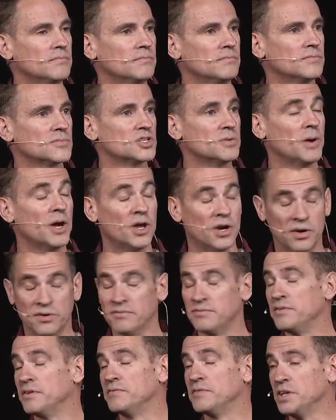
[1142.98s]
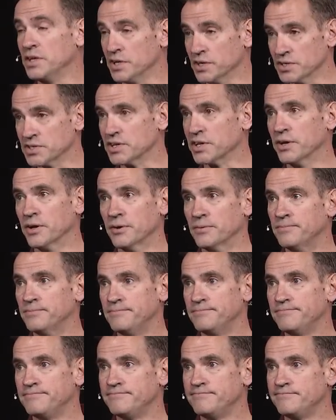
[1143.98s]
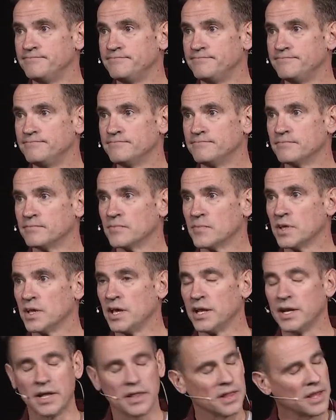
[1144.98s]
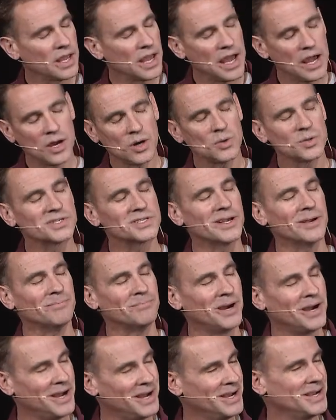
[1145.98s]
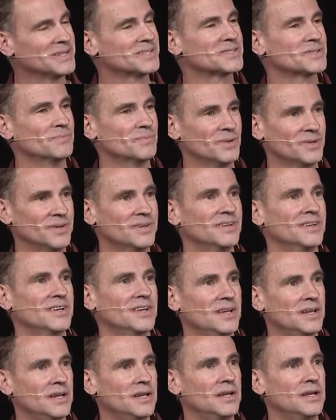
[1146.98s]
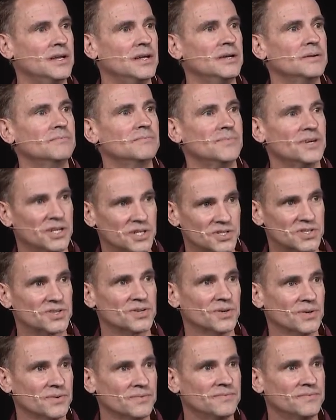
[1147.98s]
some 150 years ago. And I think, how is that possible? But it's true.